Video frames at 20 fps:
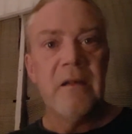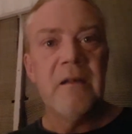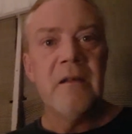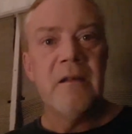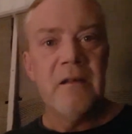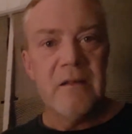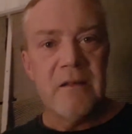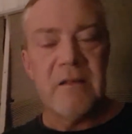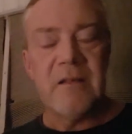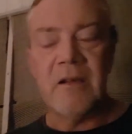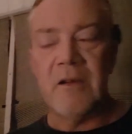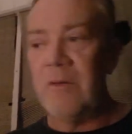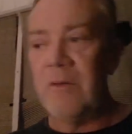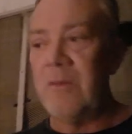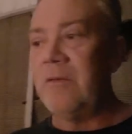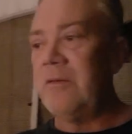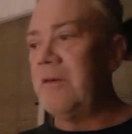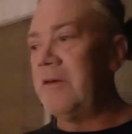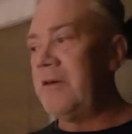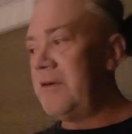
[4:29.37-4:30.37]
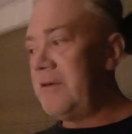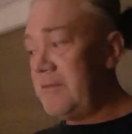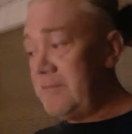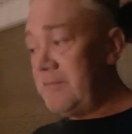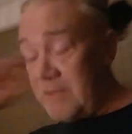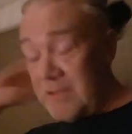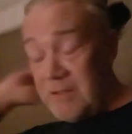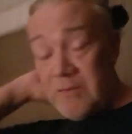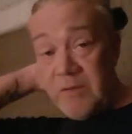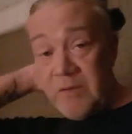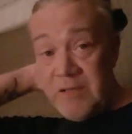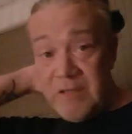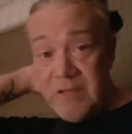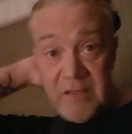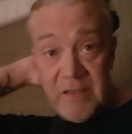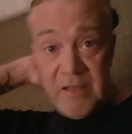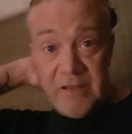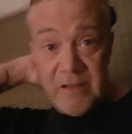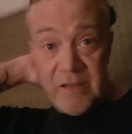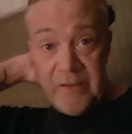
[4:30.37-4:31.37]
So, I just wanted to
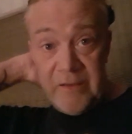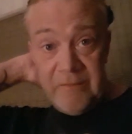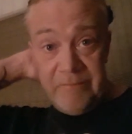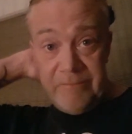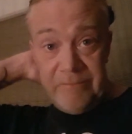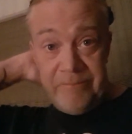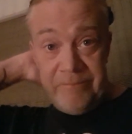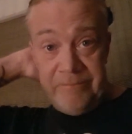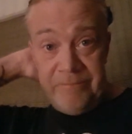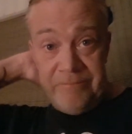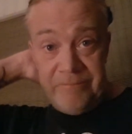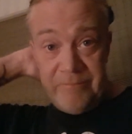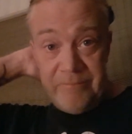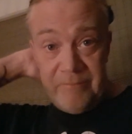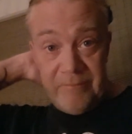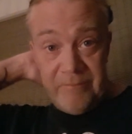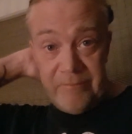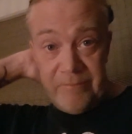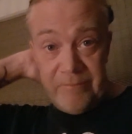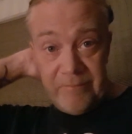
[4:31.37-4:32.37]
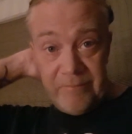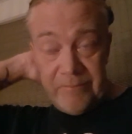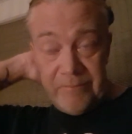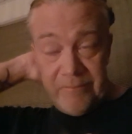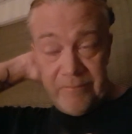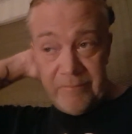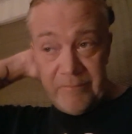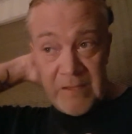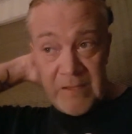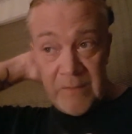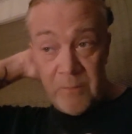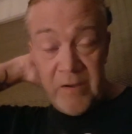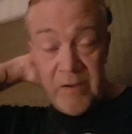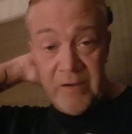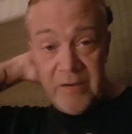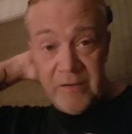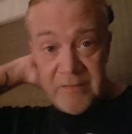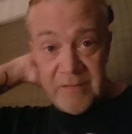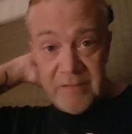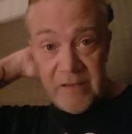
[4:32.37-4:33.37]
say that. I
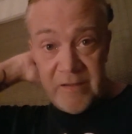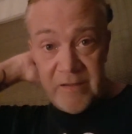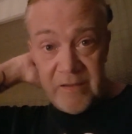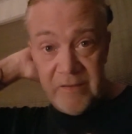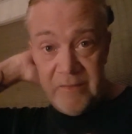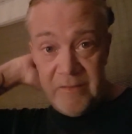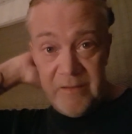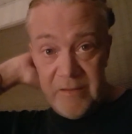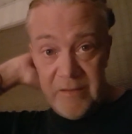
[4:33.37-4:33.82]
wanted to say that.